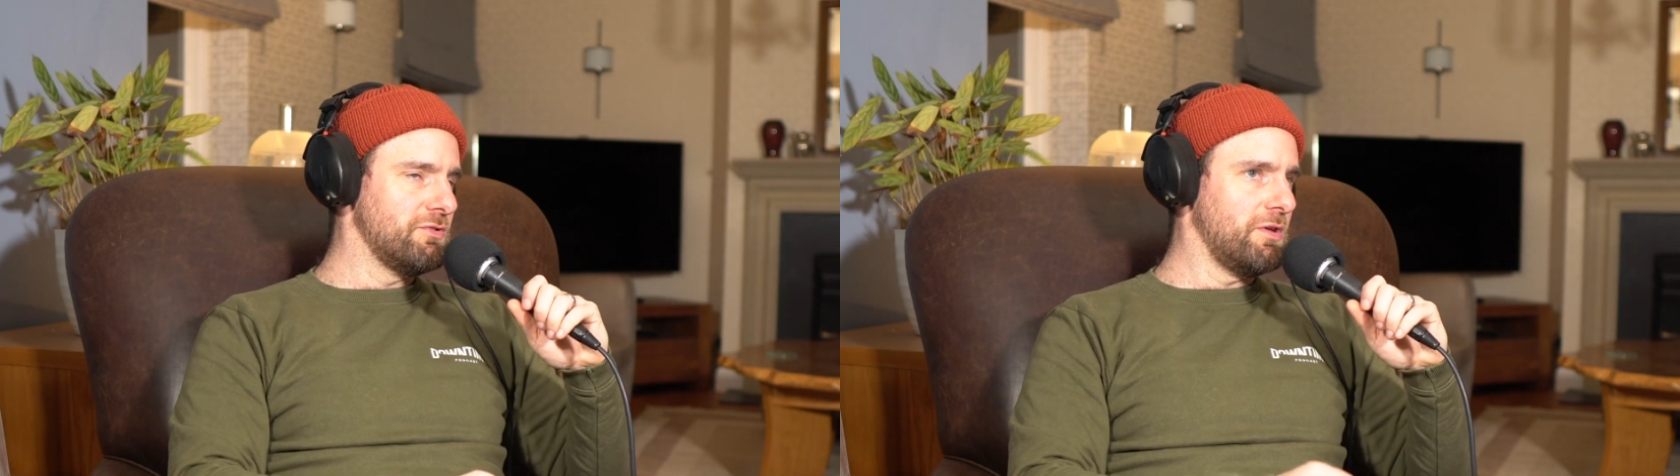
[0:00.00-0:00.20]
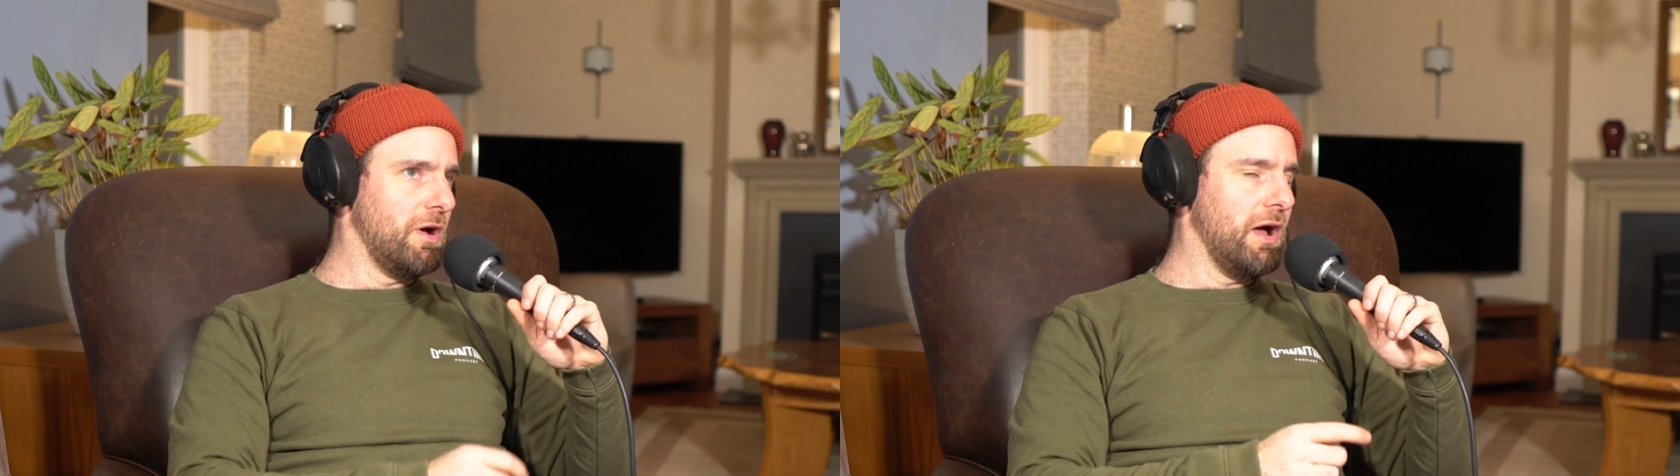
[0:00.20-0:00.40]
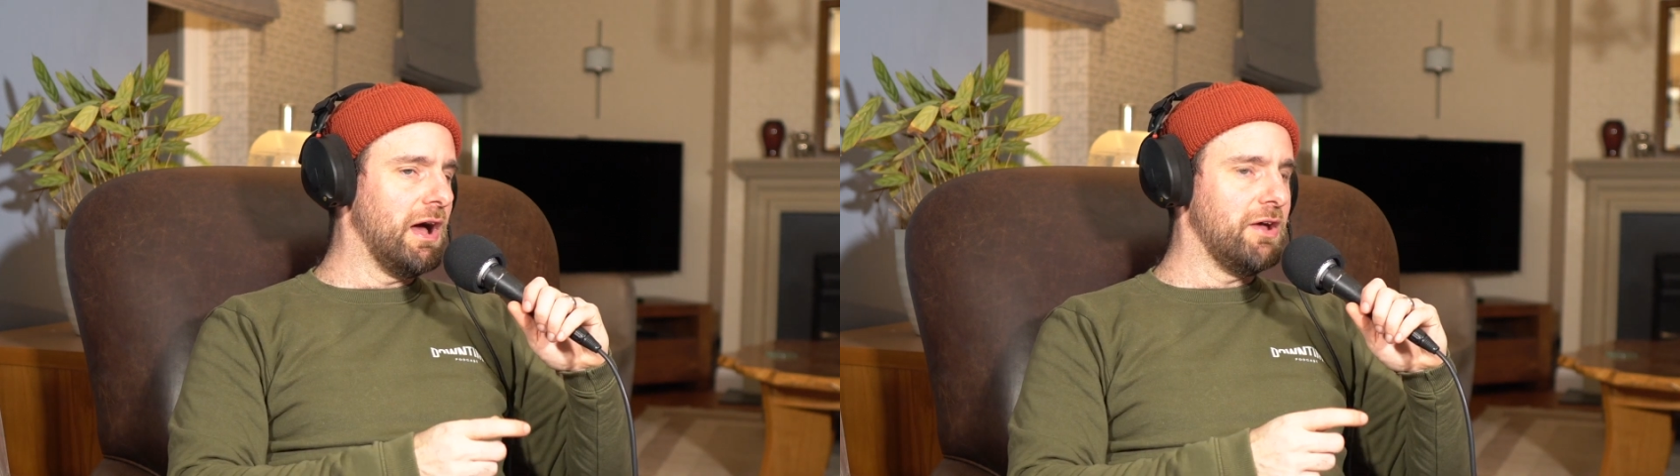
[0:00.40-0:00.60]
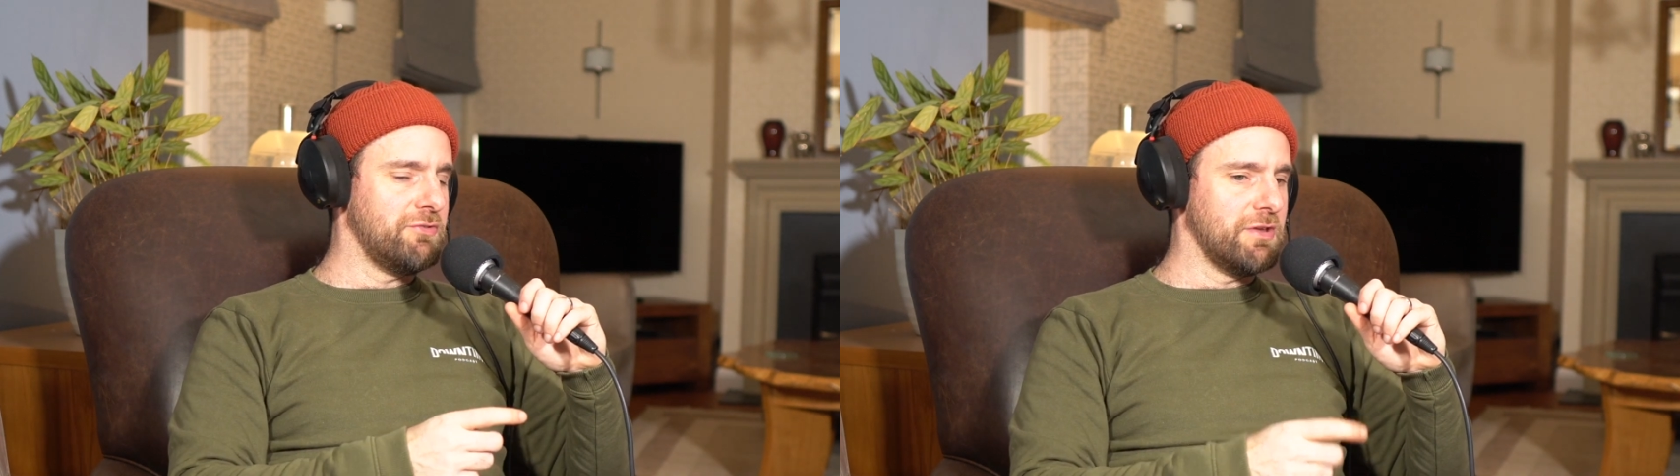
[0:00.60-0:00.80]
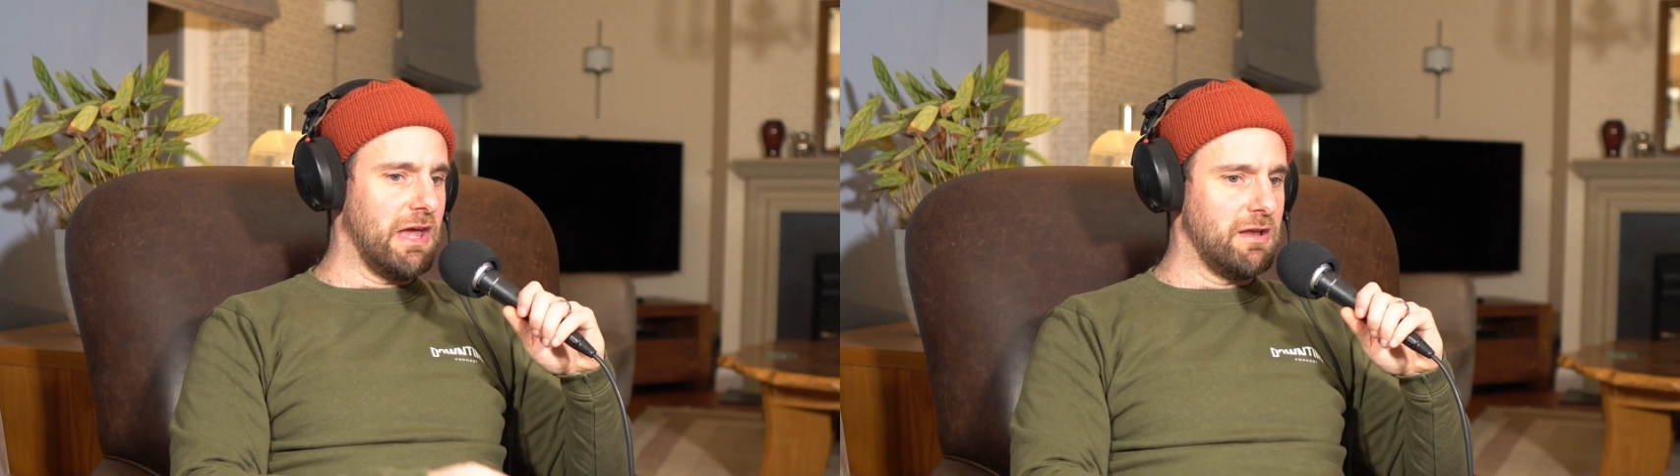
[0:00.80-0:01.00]
So I
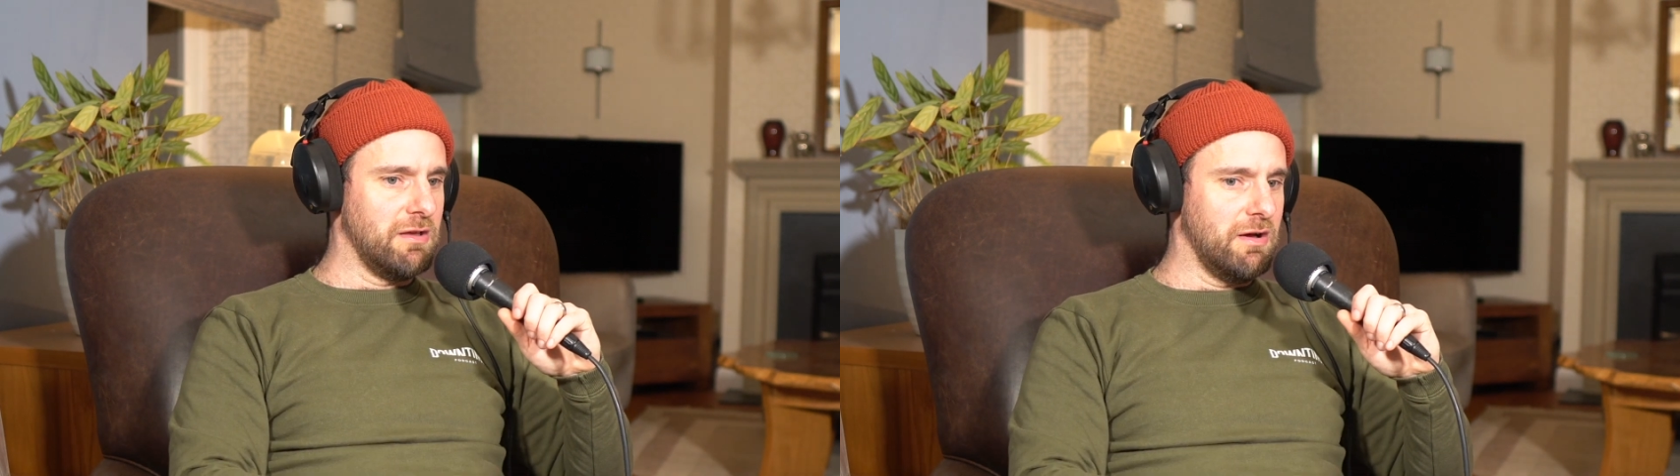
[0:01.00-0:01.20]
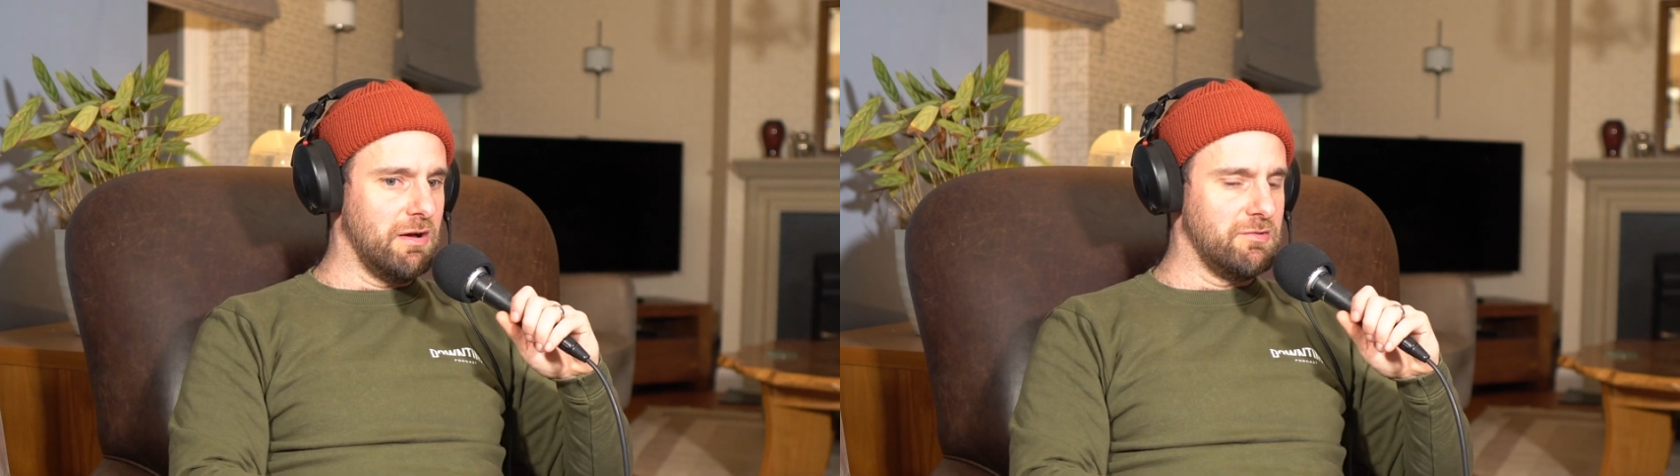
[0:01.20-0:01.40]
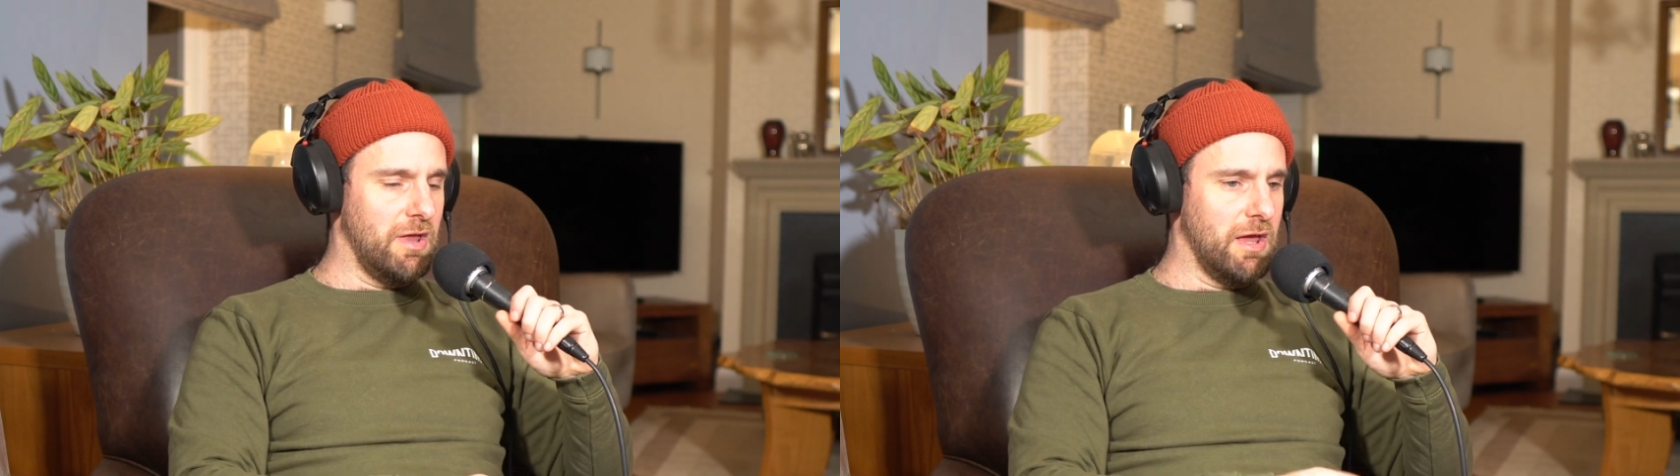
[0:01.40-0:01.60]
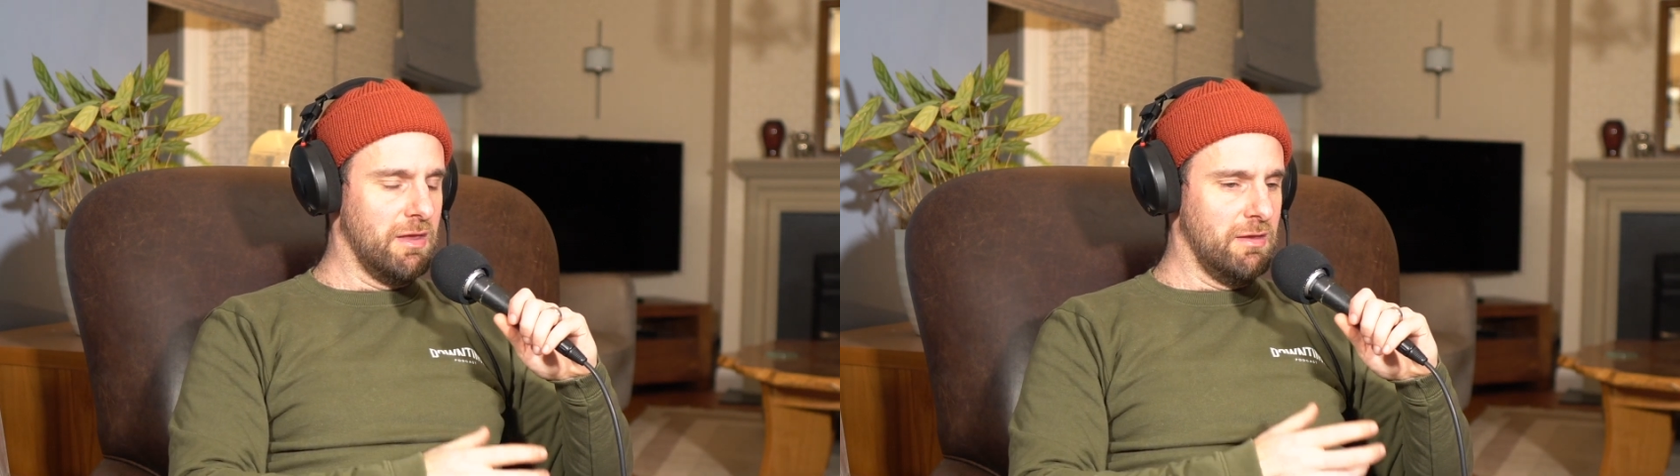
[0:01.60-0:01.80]
asked the Canyon guys, like,